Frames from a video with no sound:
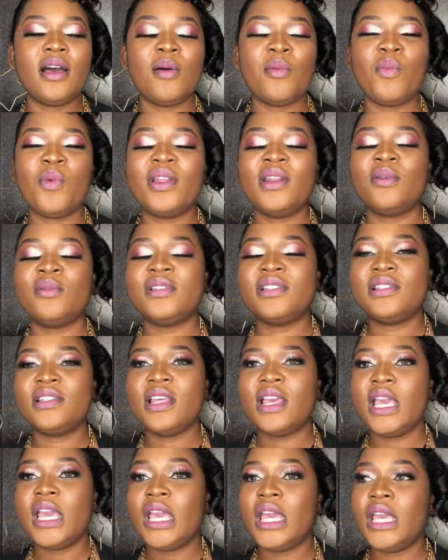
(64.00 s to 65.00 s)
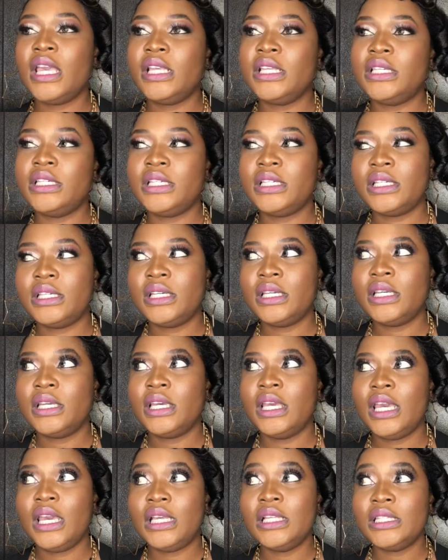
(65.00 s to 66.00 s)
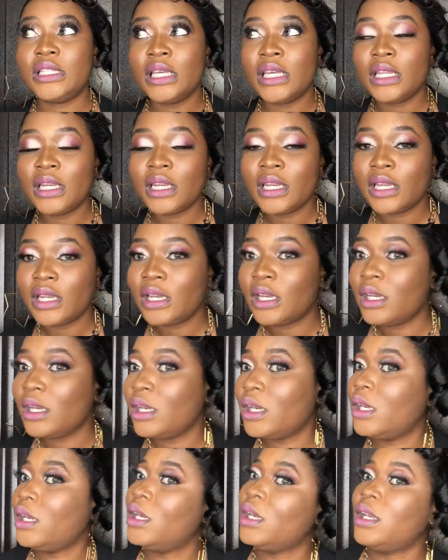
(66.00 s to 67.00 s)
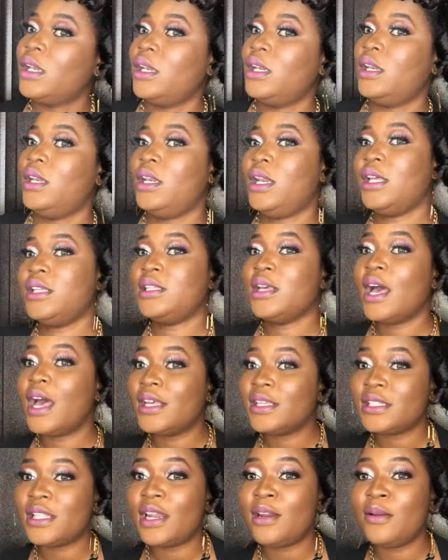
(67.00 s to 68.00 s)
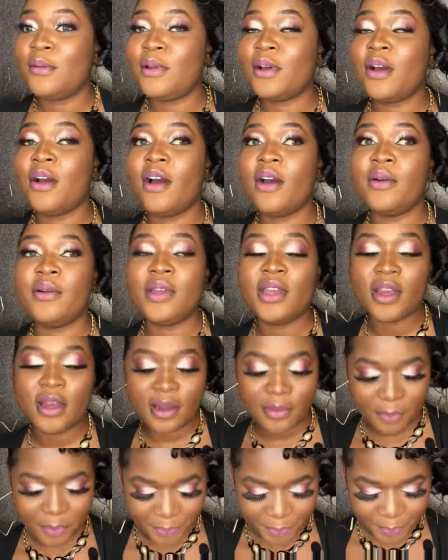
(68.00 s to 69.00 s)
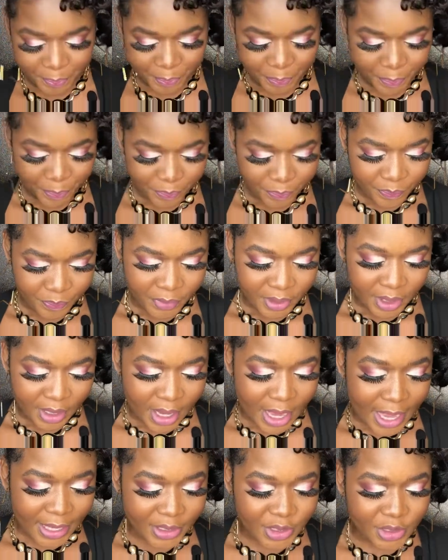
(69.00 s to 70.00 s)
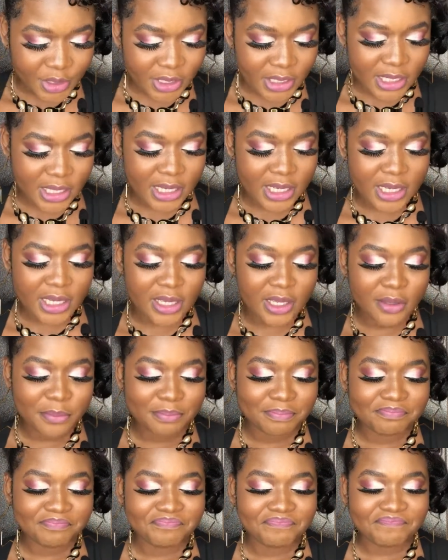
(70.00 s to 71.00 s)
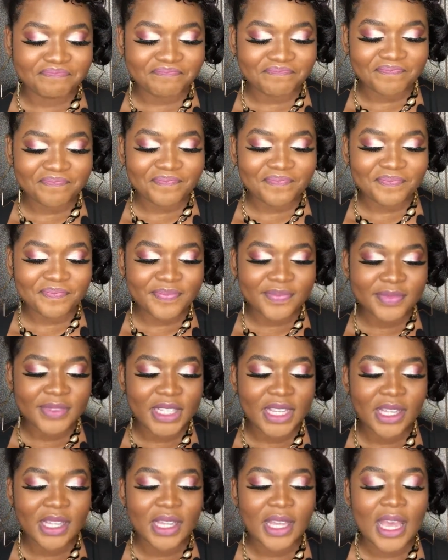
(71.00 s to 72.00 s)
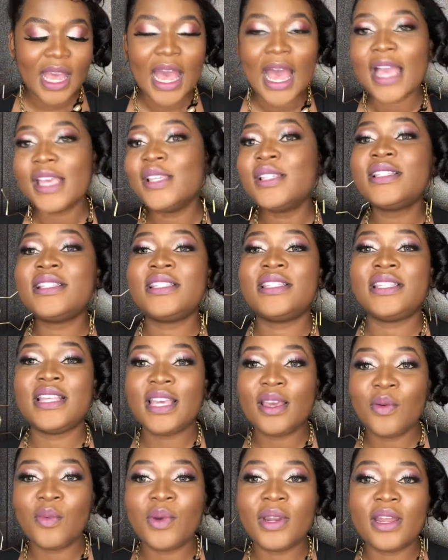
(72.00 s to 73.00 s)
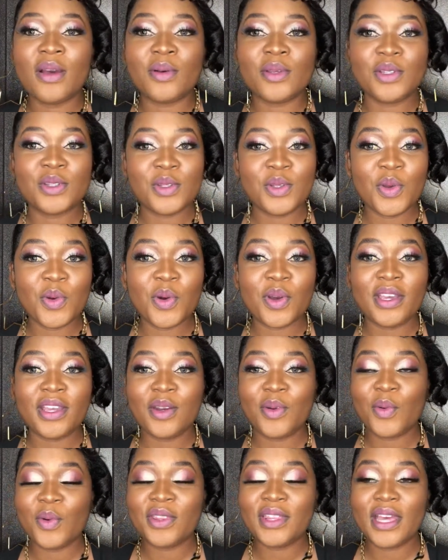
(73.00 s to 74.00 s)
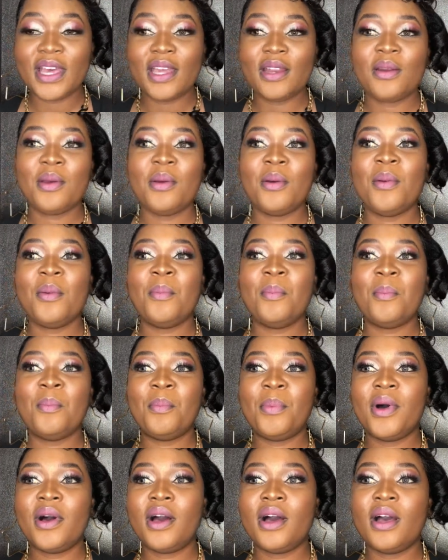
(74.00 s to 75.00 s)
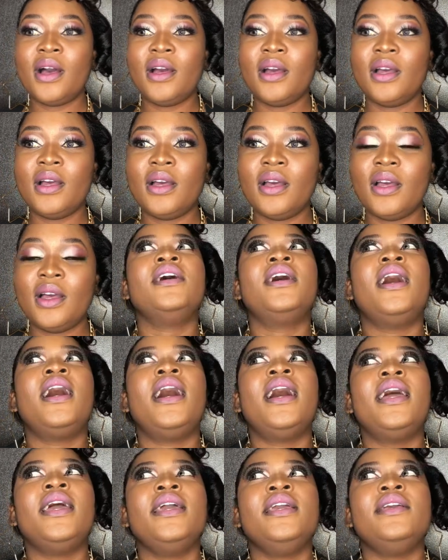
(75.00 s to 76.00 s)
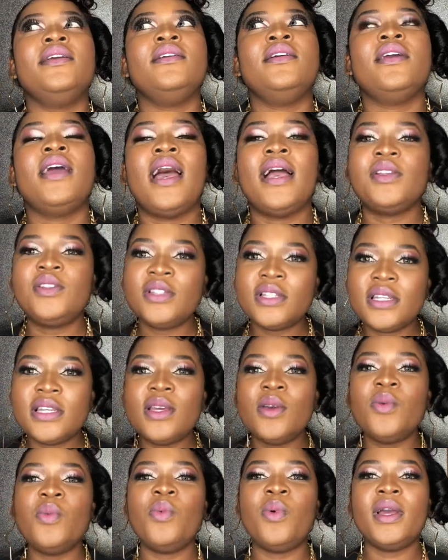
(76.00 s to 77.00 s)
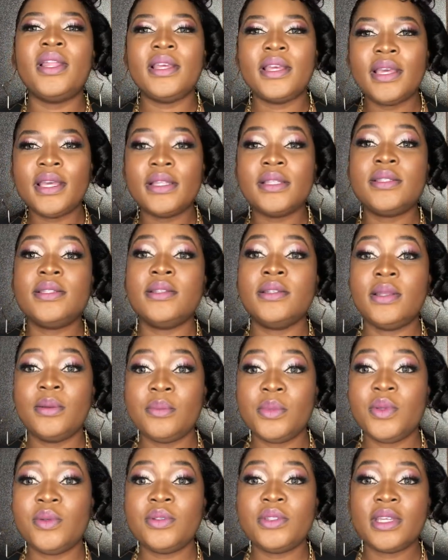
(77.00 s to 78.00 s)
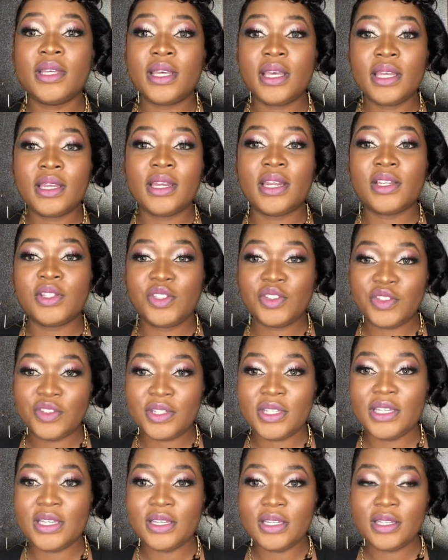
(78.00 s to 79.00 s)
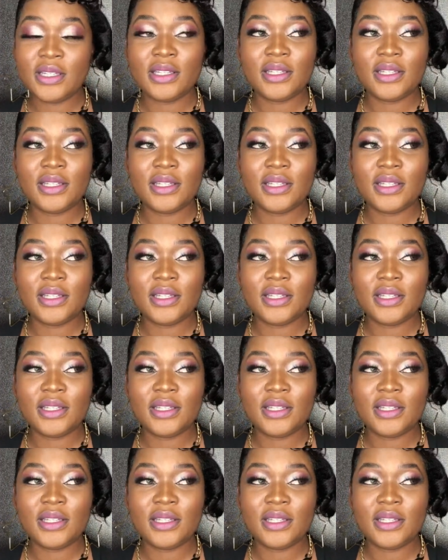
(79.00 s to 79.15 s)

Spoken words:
when I was the age 18. That's how I started the career. Actually, I used to sing when I was young and all that, but I actually went into the music industry